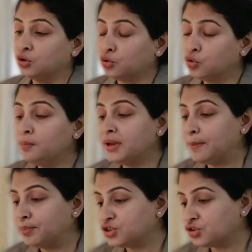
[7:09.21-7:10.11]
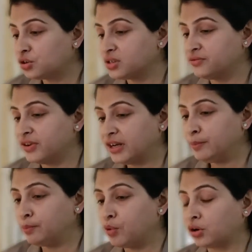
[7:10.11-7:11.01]
room temperature is very
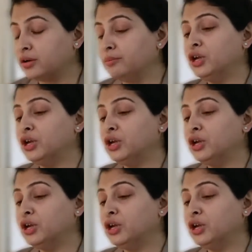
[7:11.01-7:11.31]
important,